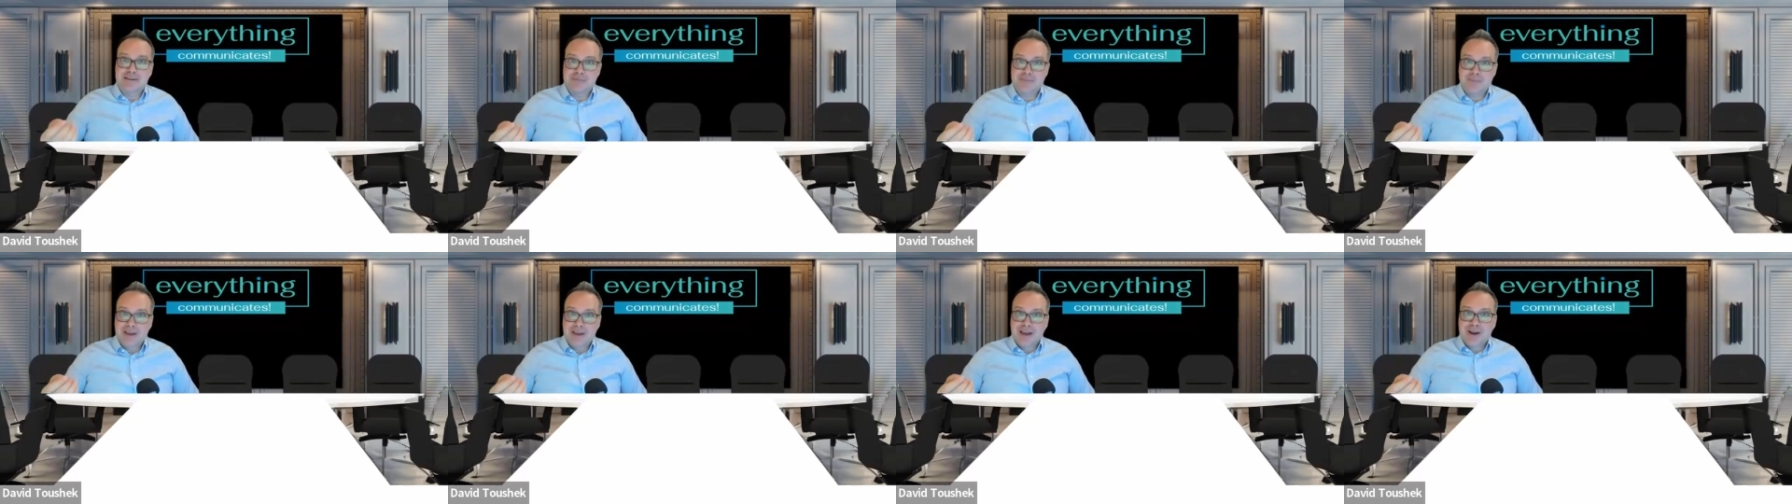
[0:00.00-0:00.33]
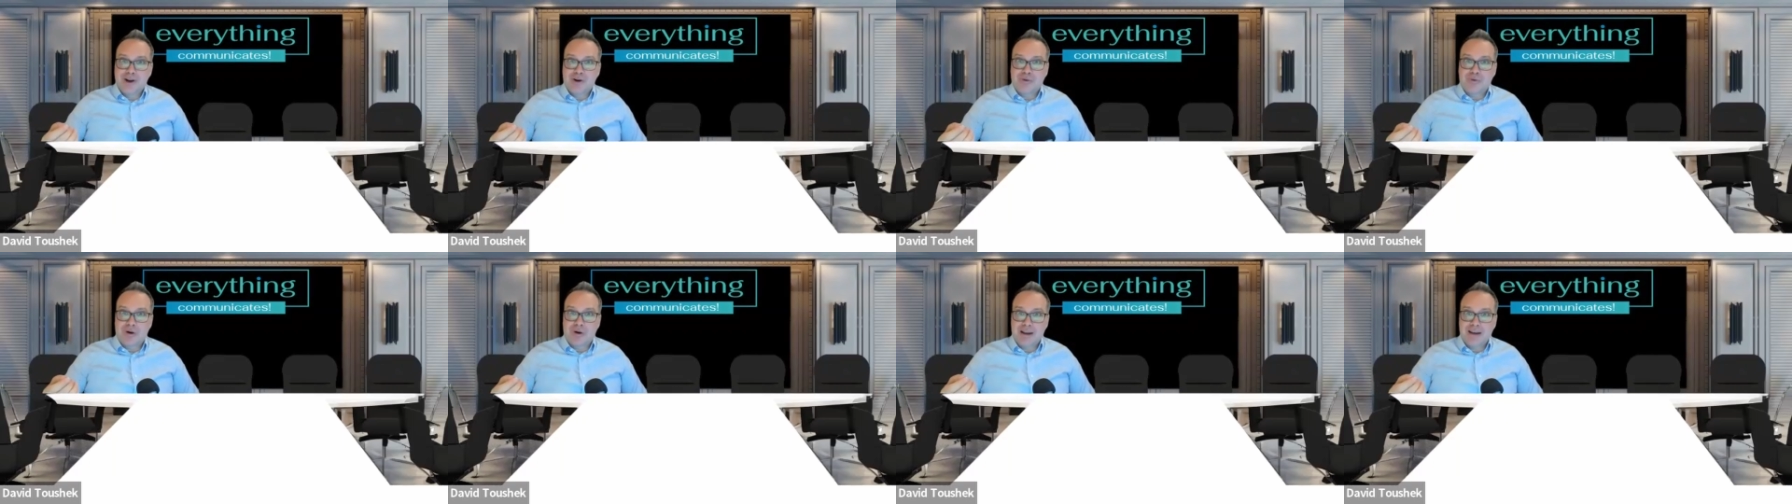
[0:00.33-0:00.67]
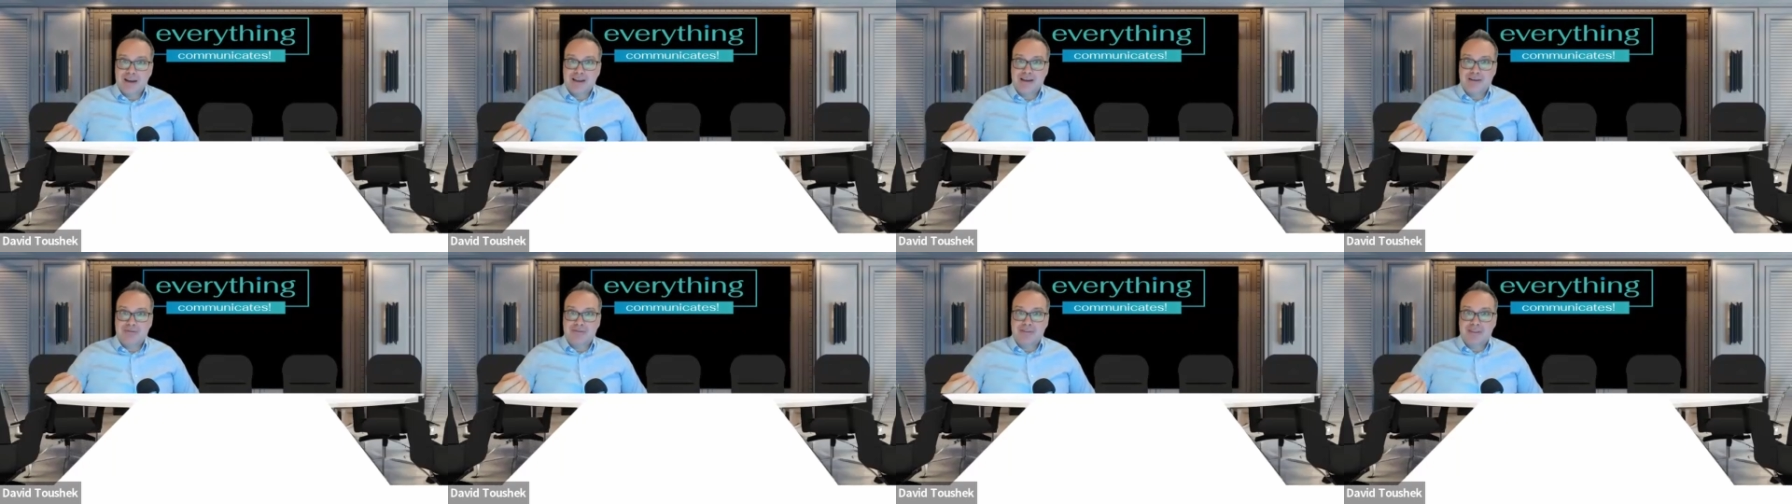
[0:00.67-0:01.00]
them,
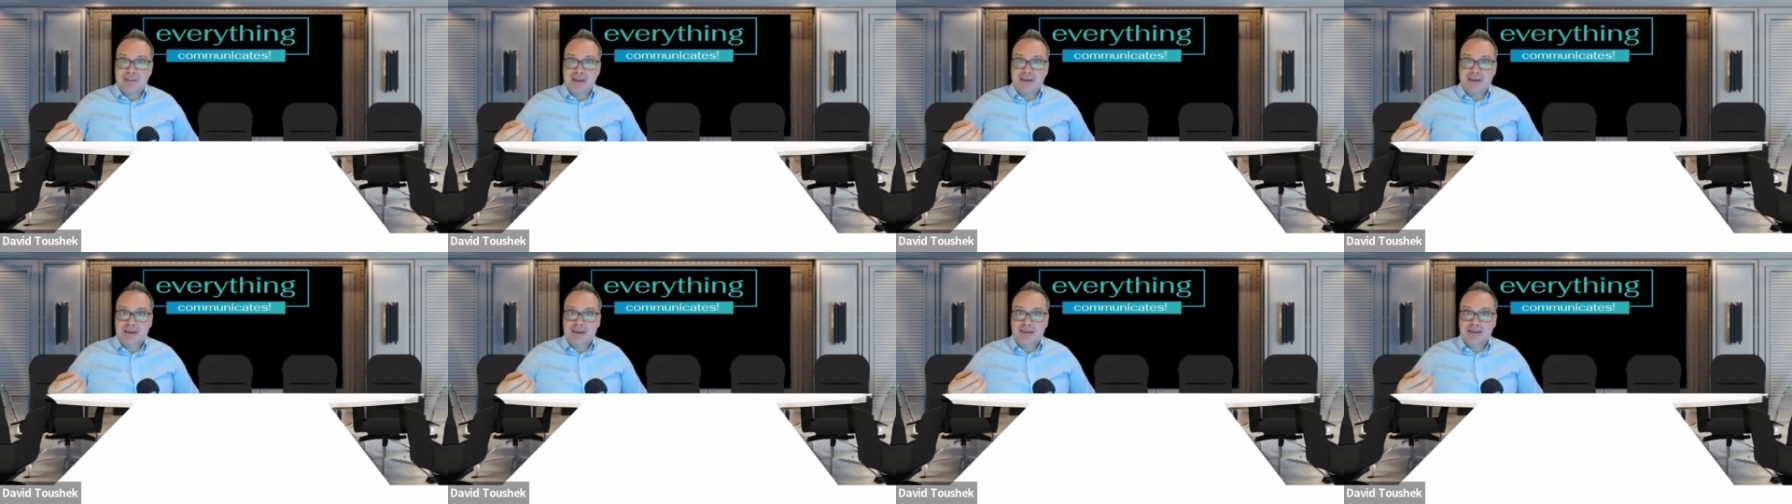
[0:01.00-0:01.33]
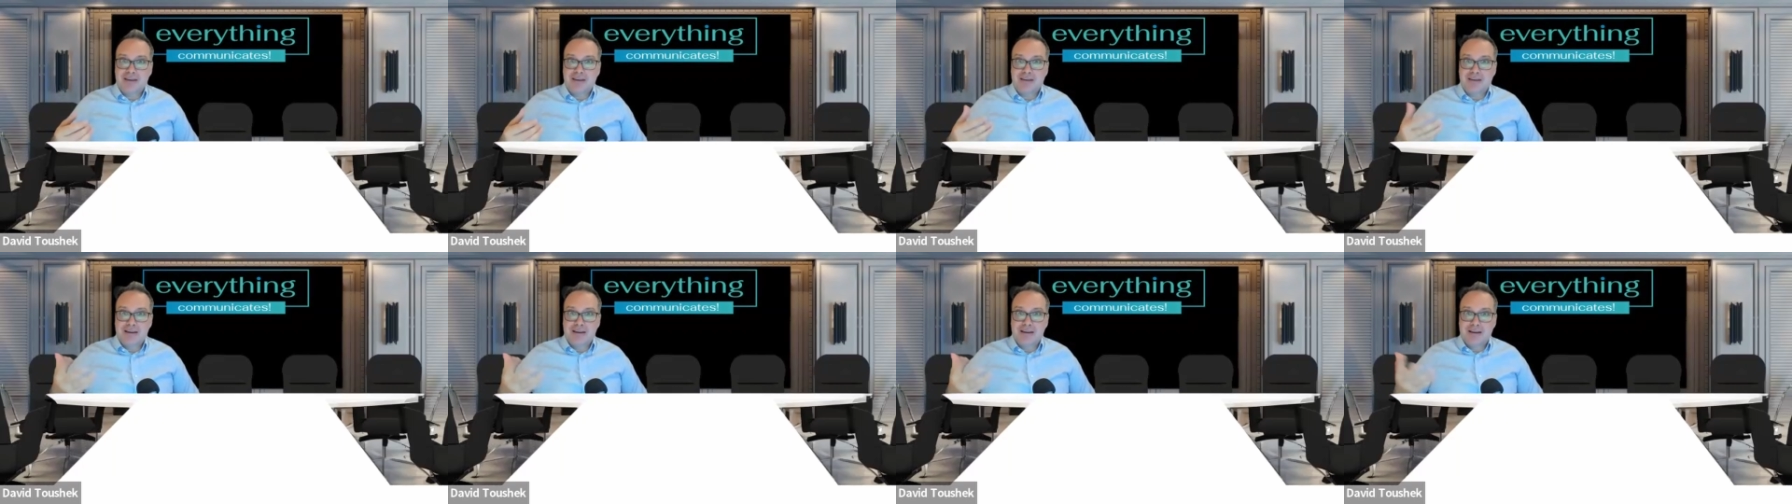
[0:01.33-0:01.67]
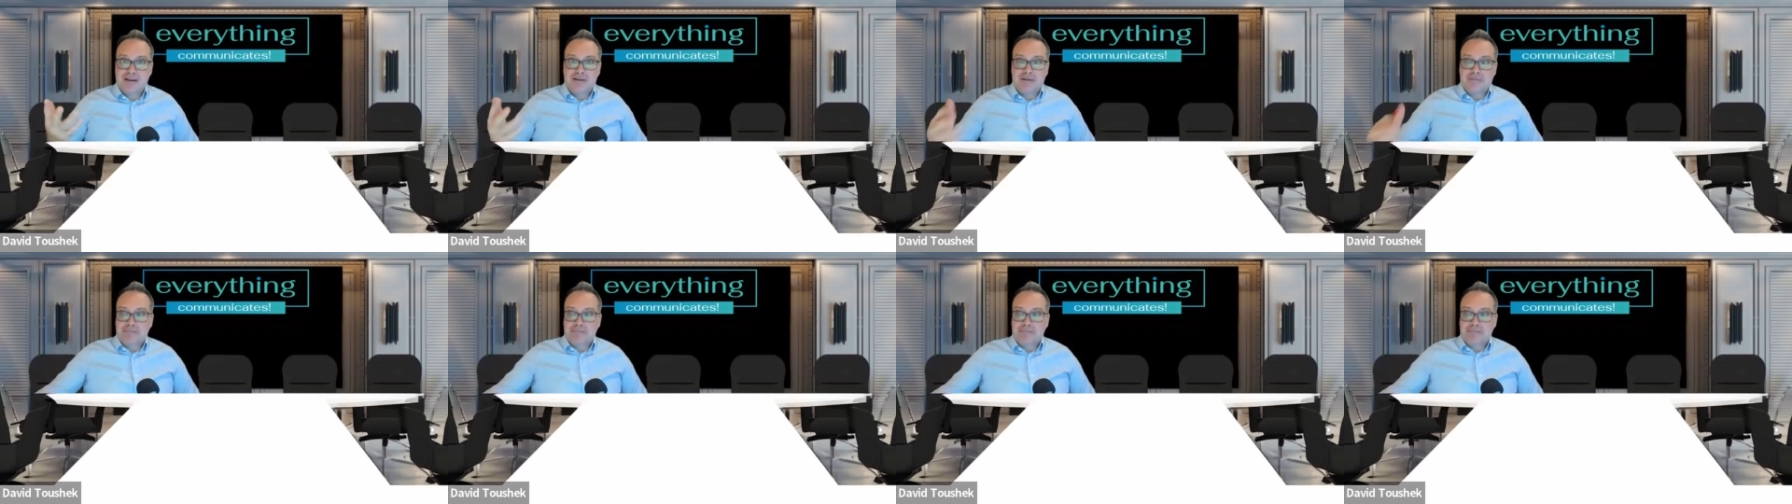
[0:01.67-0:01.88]
right? If they